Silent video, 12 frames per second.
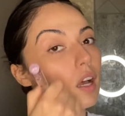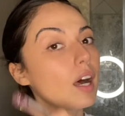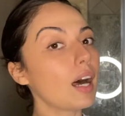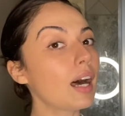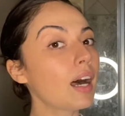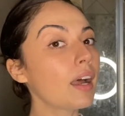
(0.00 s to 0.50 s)

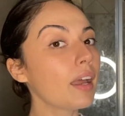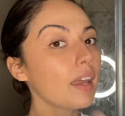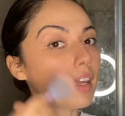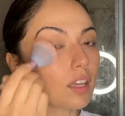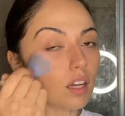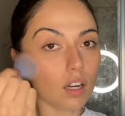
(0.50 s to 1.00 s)

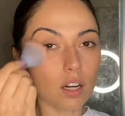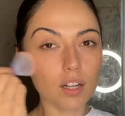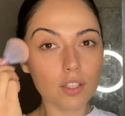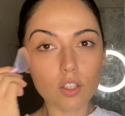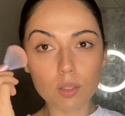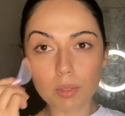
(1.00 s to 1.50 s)
I
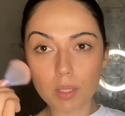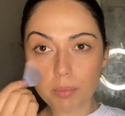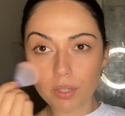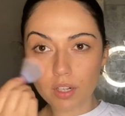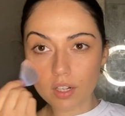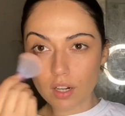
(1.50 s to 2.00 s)
arguably
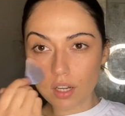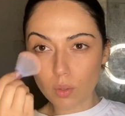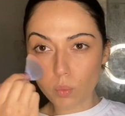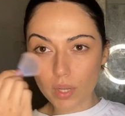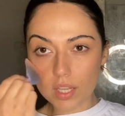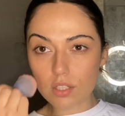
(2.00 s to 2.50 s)
put it on
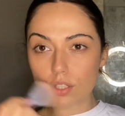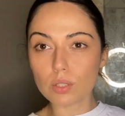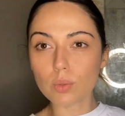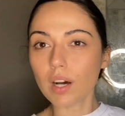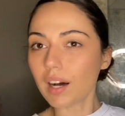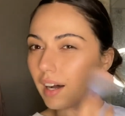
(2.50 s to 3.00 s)
way
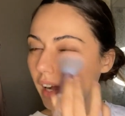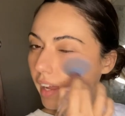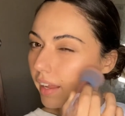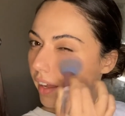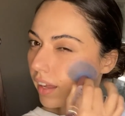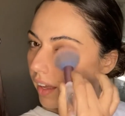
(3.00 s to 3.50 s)
too high.